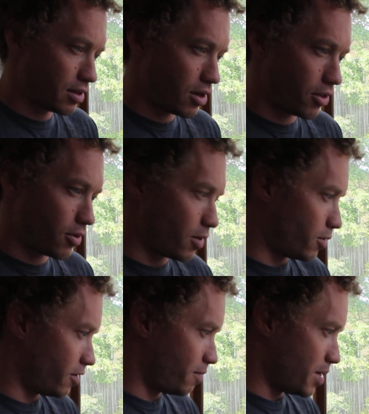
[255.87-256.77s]
although I
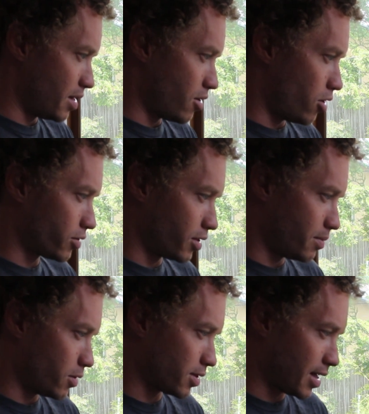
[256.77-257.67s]
would have been an
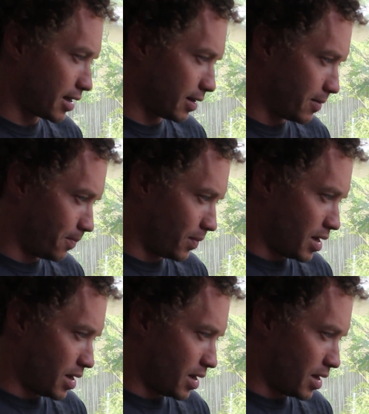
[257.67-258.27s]
alternate most likely.